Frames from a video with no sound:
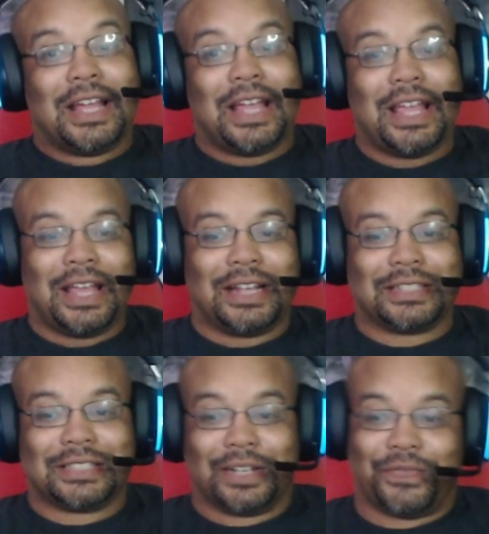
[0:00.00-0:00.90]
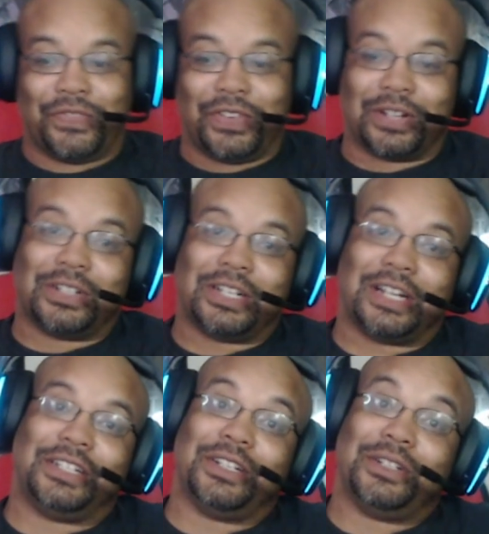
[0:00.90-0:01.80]
And that's enough of an
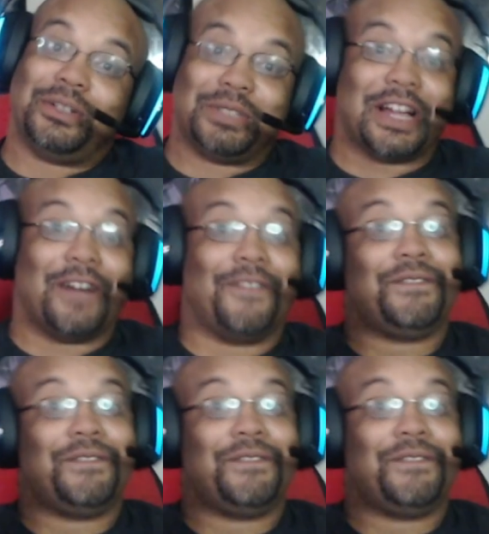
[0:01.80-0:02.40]
introduction. Without